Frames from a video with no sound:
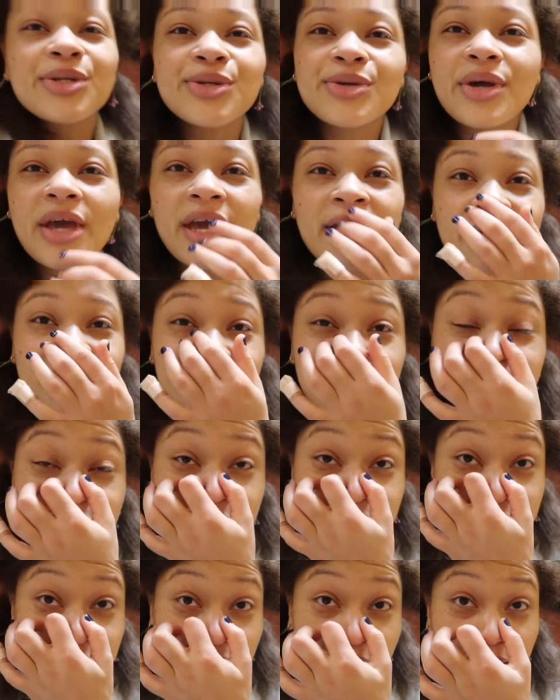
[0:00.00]
suitcase is
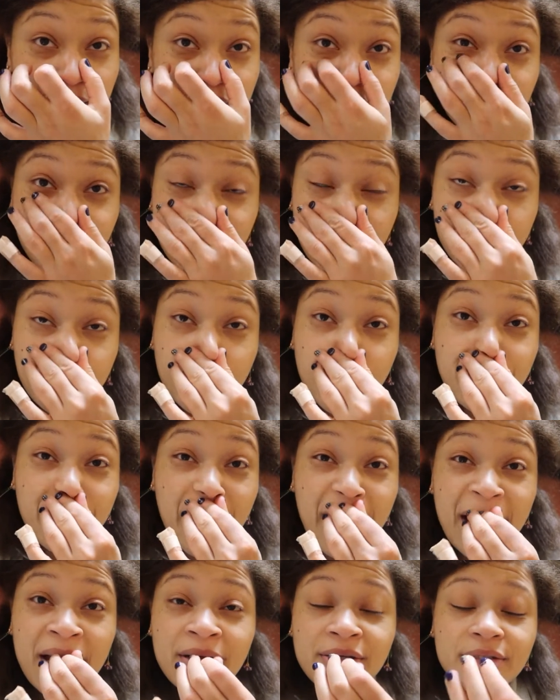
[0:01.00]
exactly 50
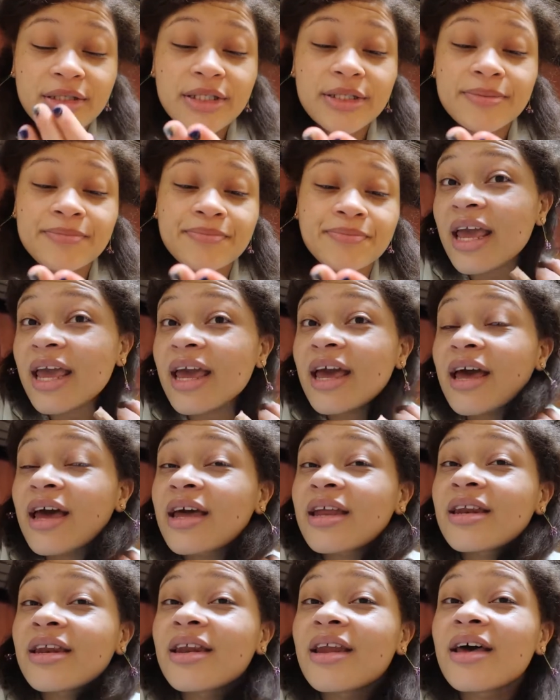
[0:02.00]
pounds.
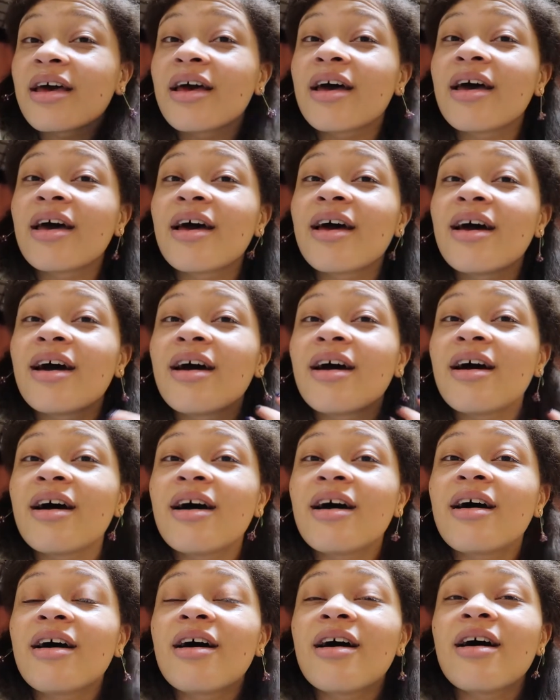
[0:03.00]
And
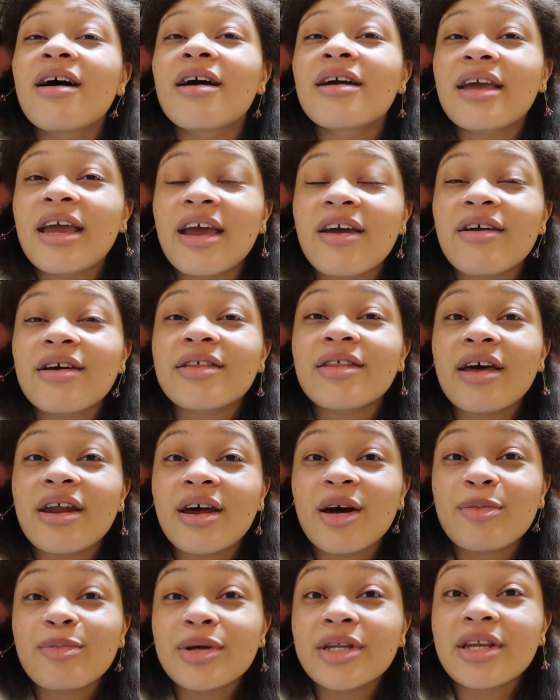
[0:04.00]
carrying
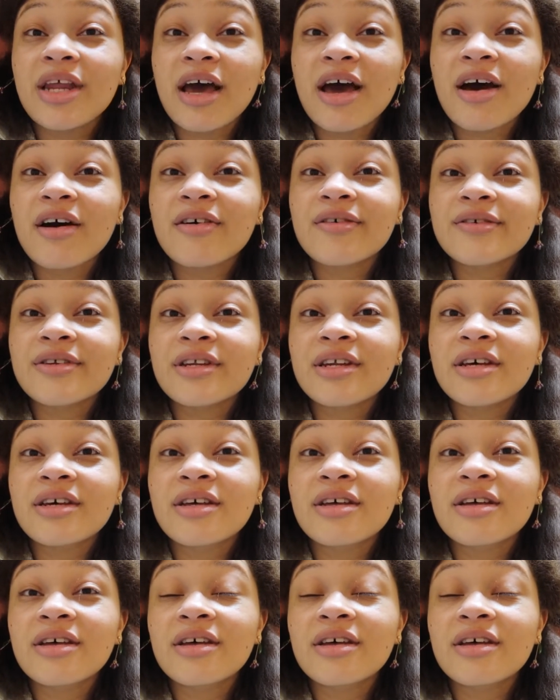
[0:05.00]
that up and down